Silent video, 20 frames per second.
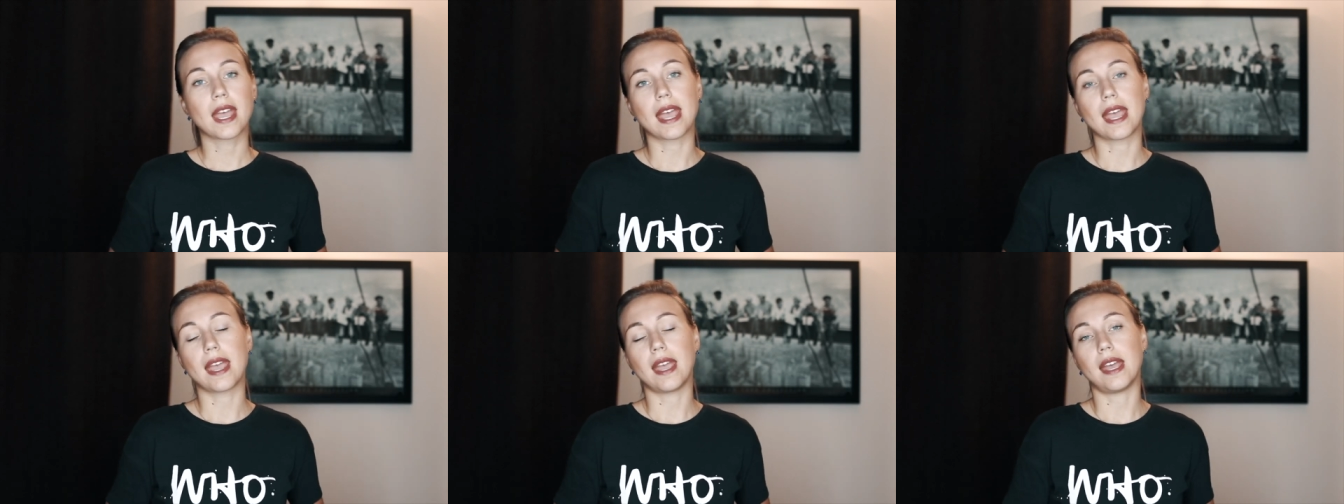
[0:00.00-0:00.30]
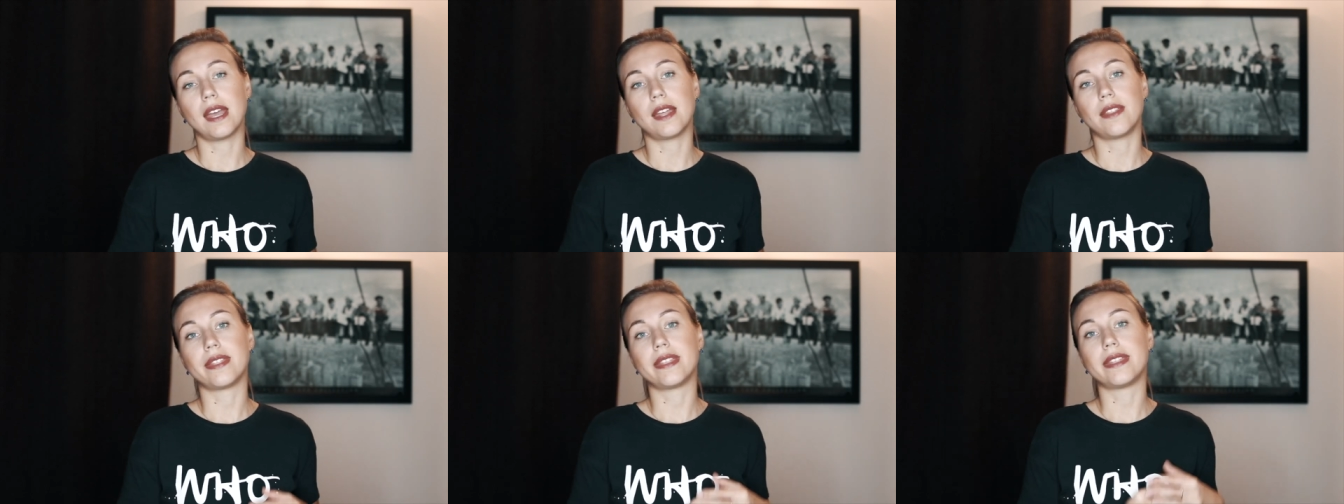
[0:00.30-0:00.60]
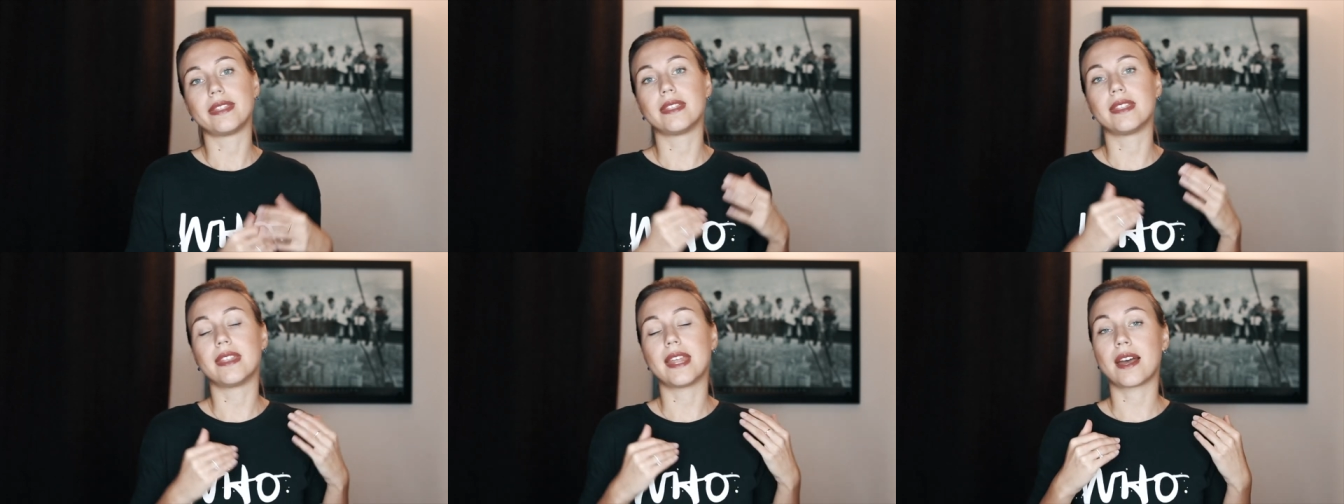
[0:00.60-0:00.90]
and
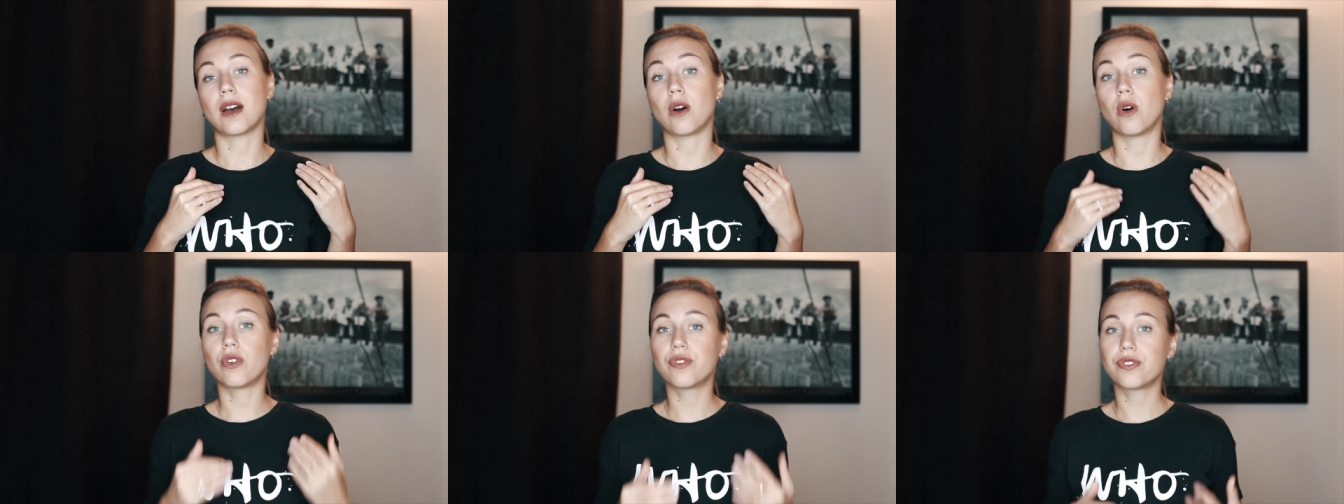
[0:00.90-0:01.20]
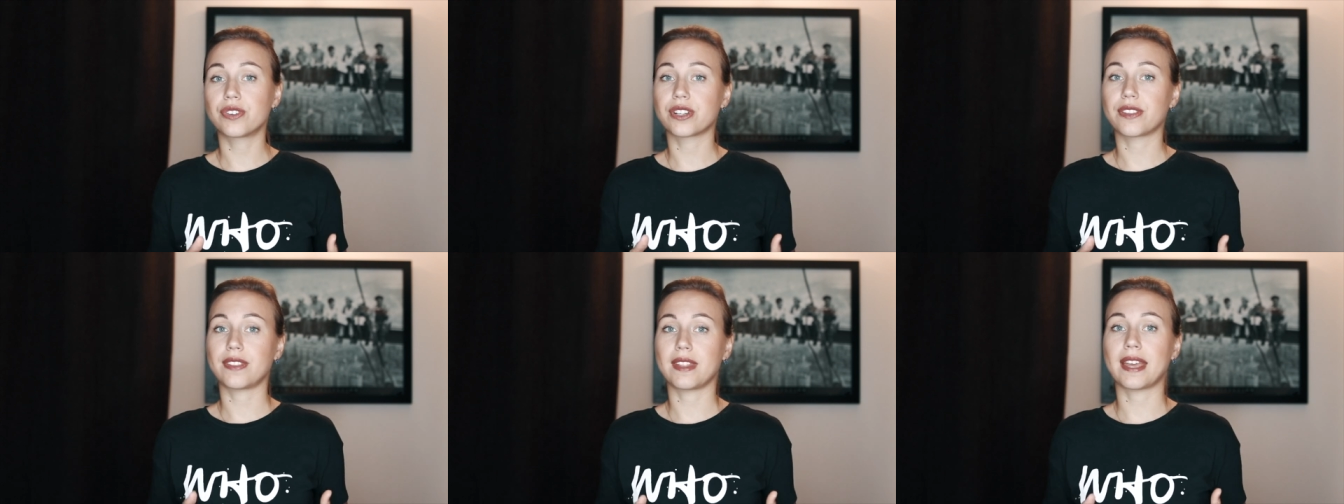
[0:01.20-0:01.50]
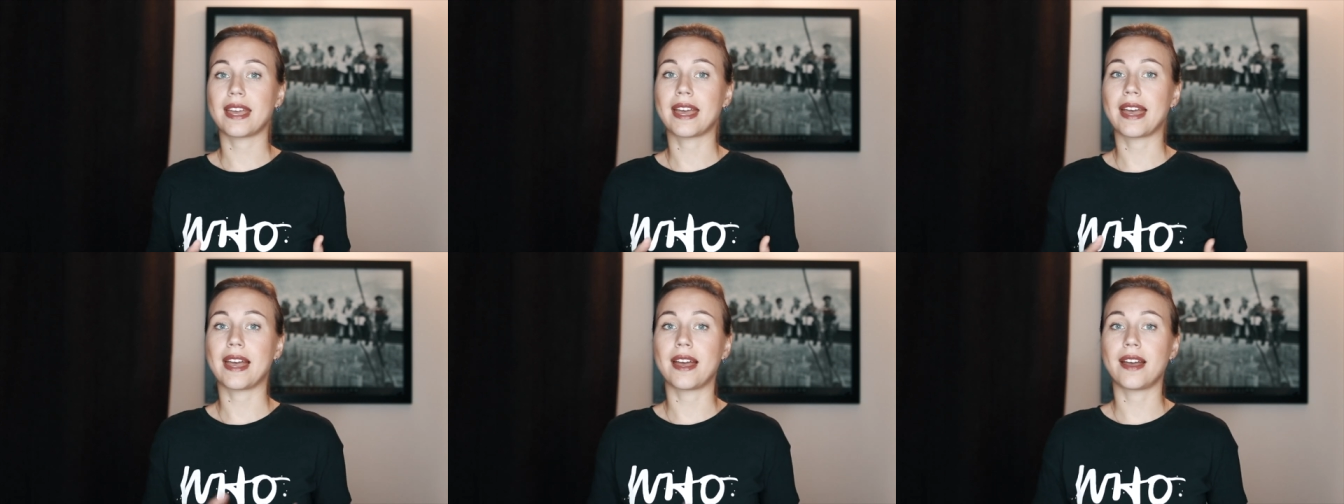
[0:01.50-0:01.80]
the offers
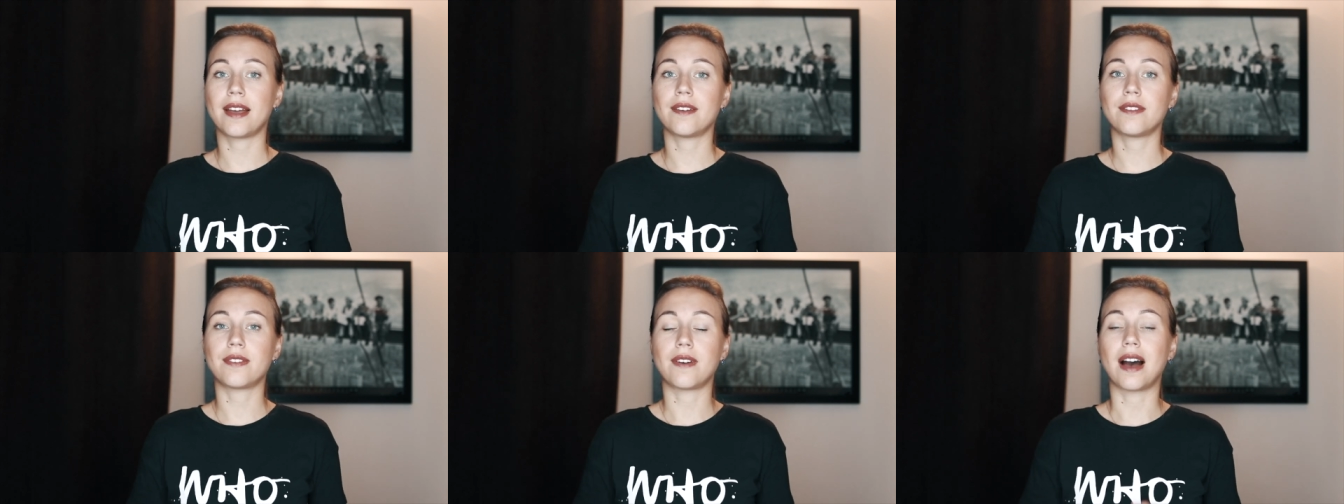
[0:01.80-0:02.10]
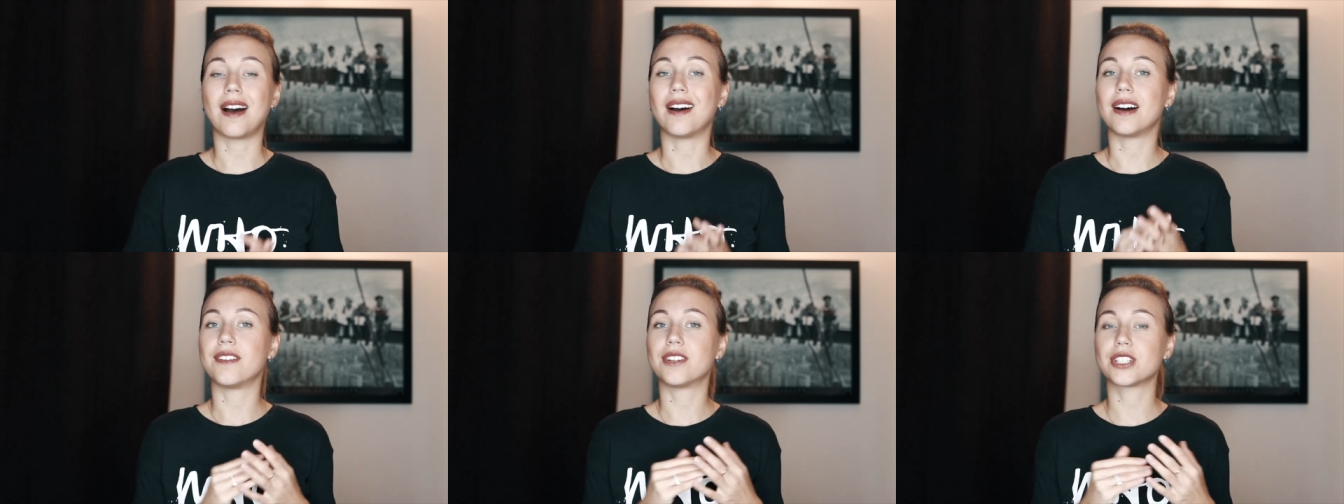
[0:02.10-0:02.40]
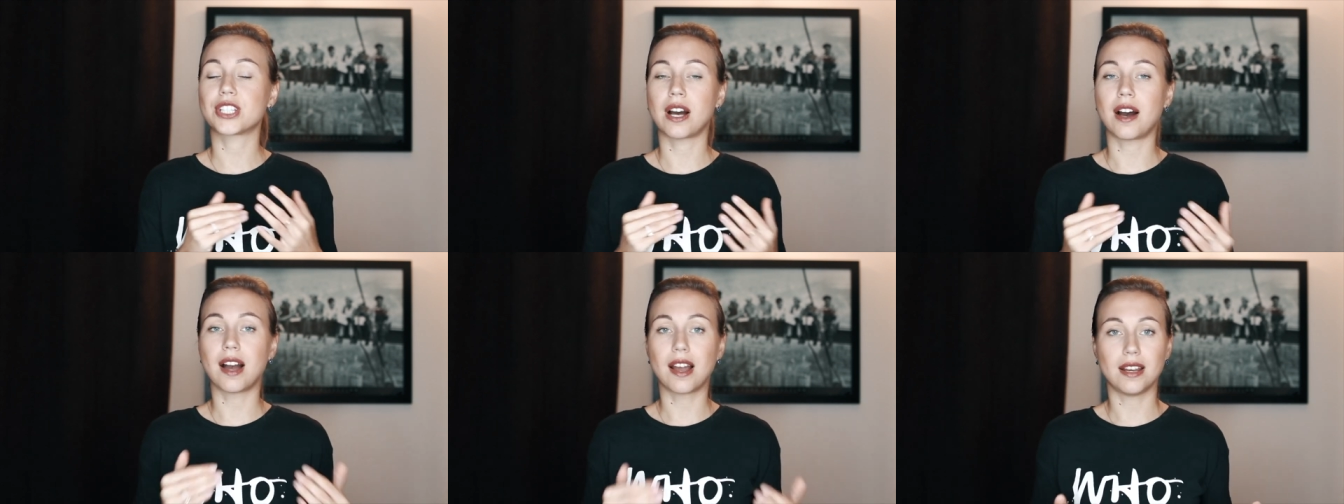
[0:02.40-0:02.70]
they have are
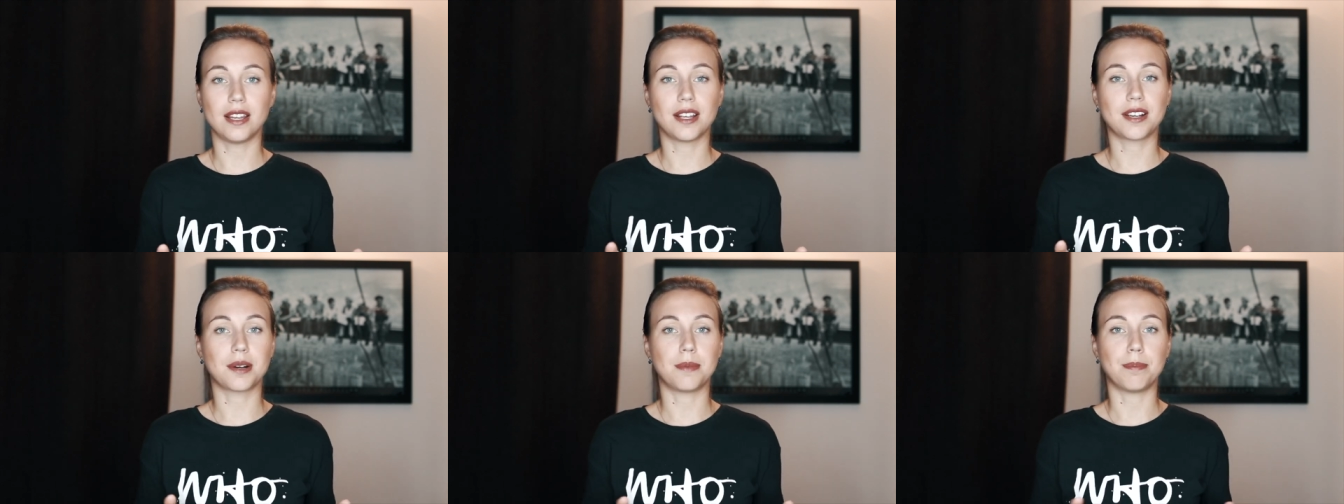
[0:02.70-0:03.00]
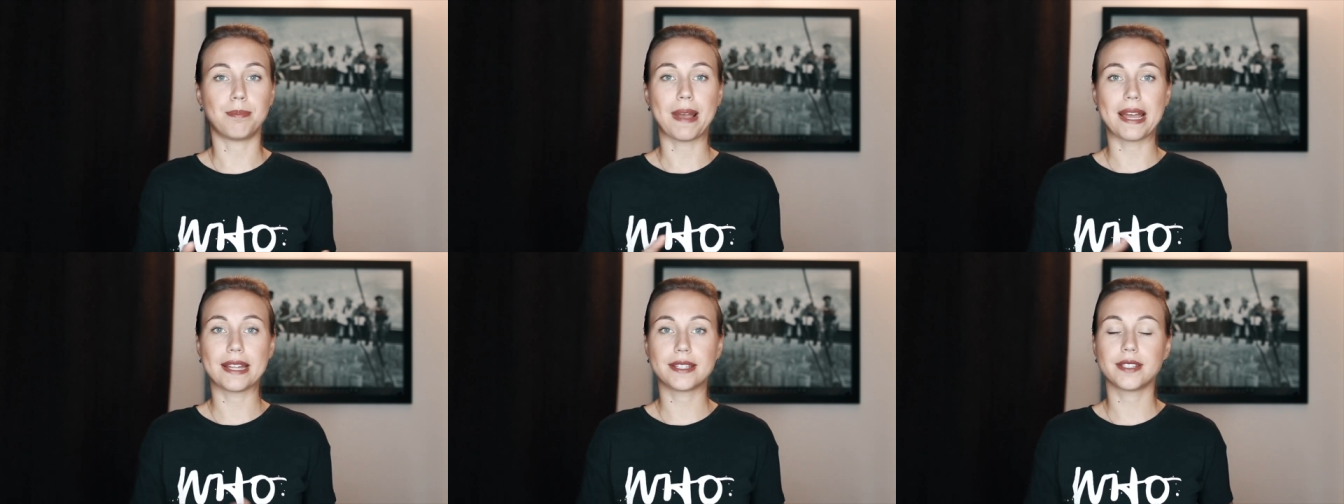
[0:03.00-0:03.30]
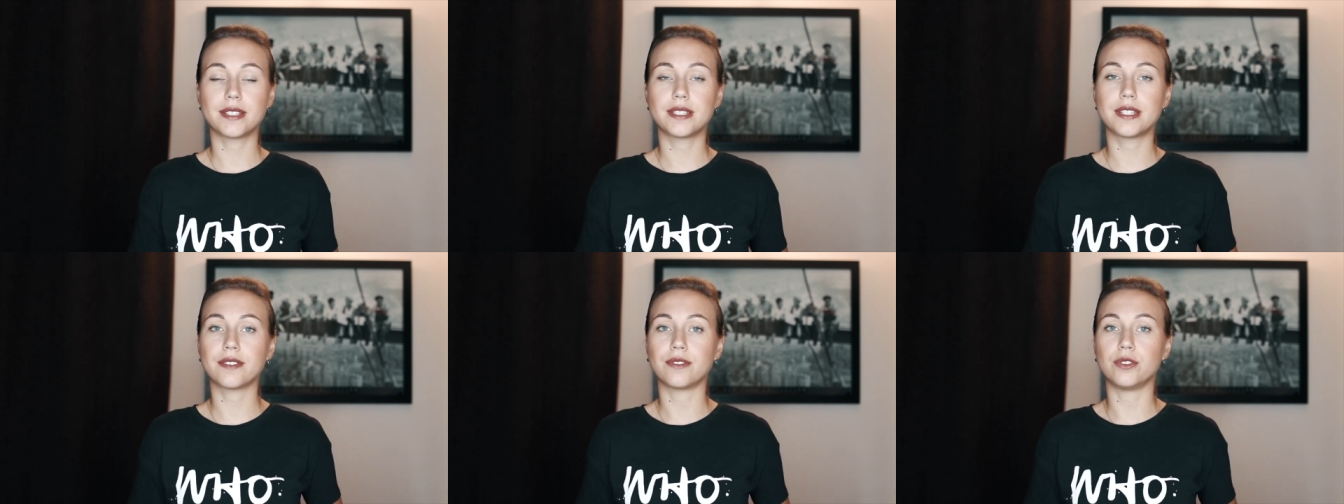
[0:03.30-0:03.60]
highly
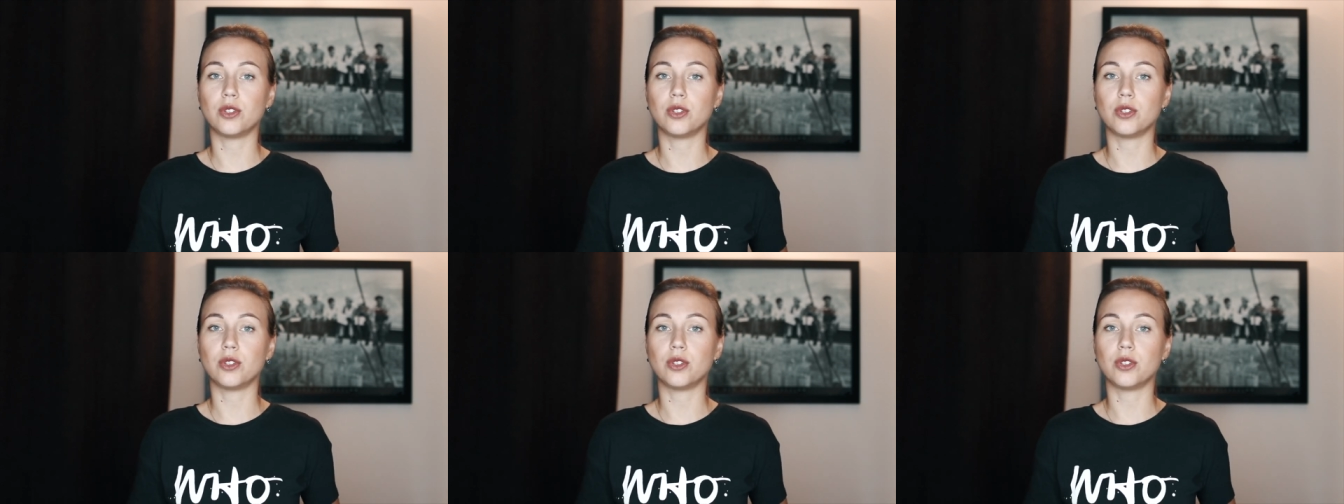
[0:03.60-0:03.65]
competitive.